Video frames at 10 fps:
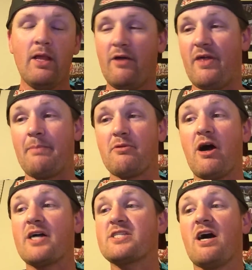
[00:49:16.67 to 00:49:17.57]
They
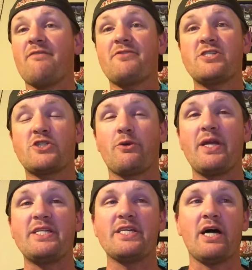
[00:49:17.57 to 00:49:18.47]
blocked off the
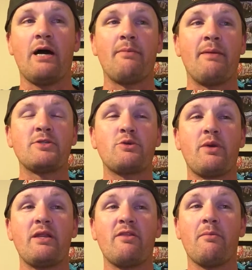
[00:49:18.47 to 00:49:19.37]
street um, in
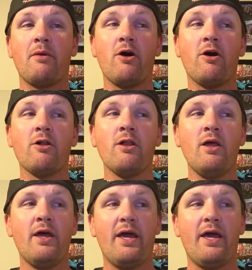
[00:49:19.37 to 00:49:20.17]
between the mall